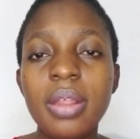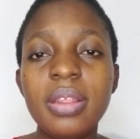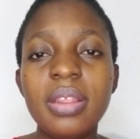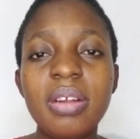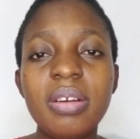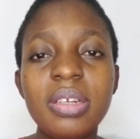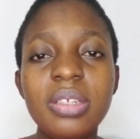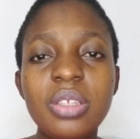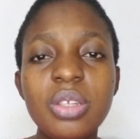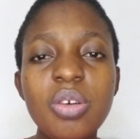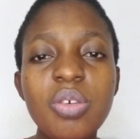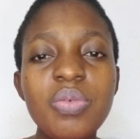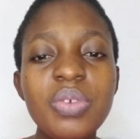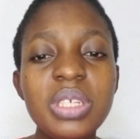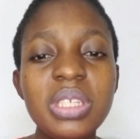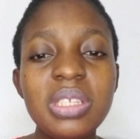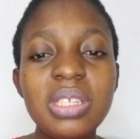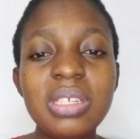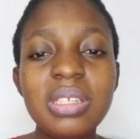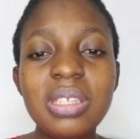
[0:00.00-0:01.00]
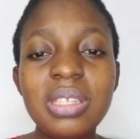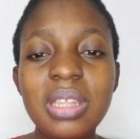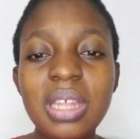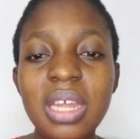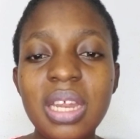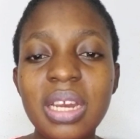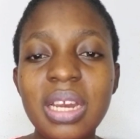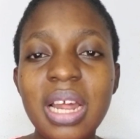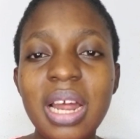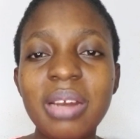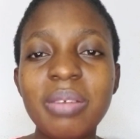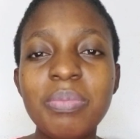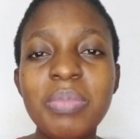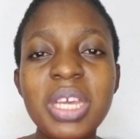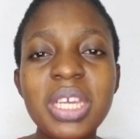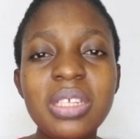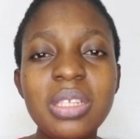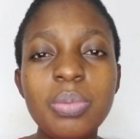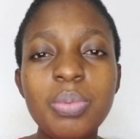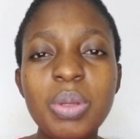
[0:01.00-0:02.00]
there is always this thing that
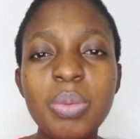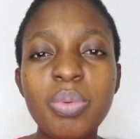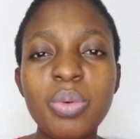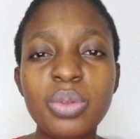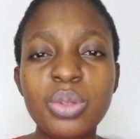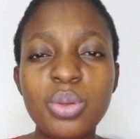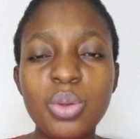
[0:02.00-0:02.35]
makes people